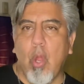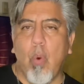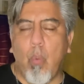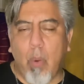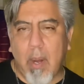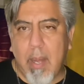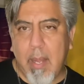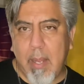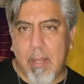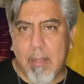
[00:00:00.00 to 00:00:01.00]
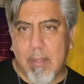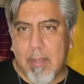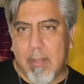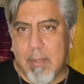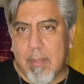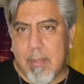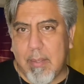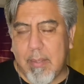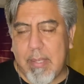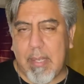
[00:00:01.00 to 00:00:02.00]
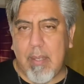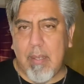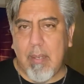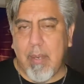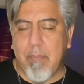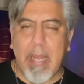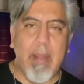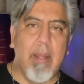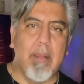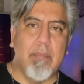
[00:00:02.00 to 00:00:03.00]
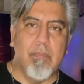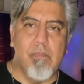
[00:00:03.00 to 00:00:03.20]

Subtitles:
Why did a man